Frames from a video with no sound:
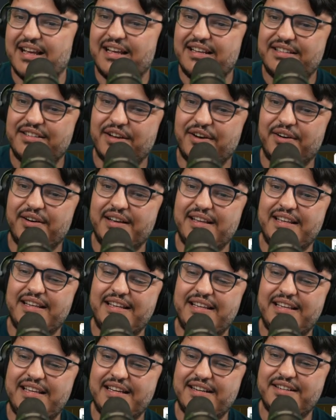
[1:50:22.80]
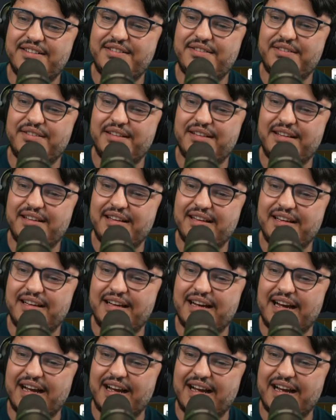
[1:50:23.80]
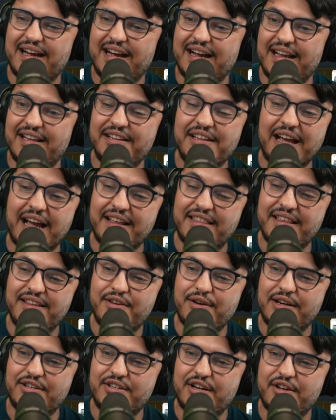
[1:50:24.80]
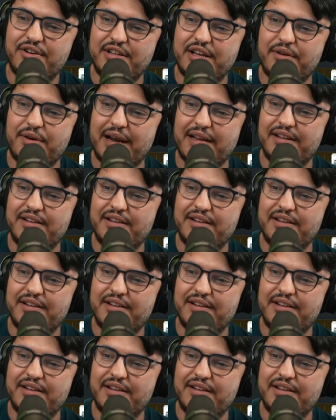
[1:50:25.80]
So here's, I think you actually got it right.